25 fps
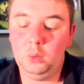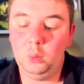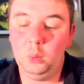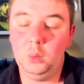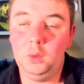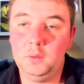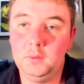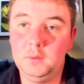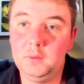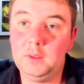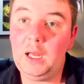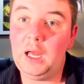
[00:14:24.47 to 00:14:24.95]

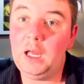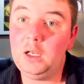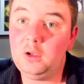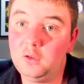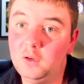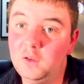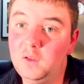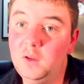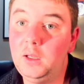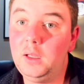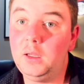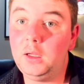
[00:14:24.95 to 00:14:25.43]
was
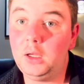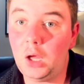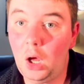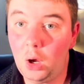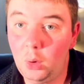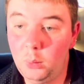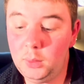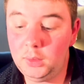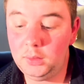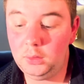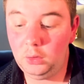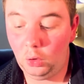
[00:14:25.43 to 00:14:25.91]
actually
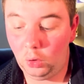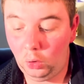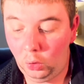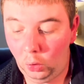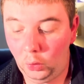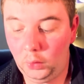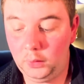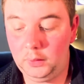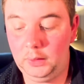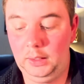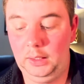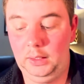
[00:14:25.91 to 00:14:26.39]
going
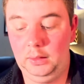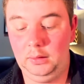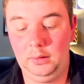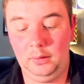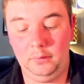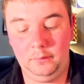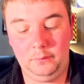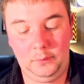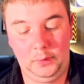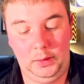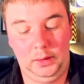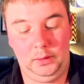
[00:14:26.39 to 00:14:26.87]
on in the
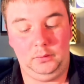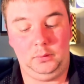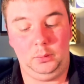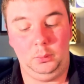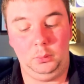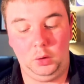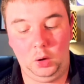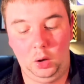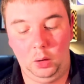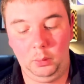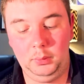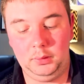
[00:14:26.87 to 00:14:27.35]

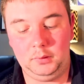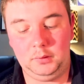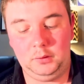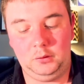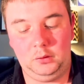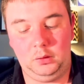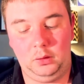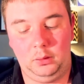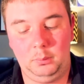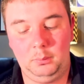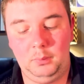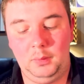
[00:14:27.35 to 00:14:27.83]
Phantom comic
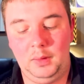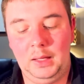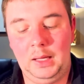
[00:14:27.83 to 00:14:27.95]
strip.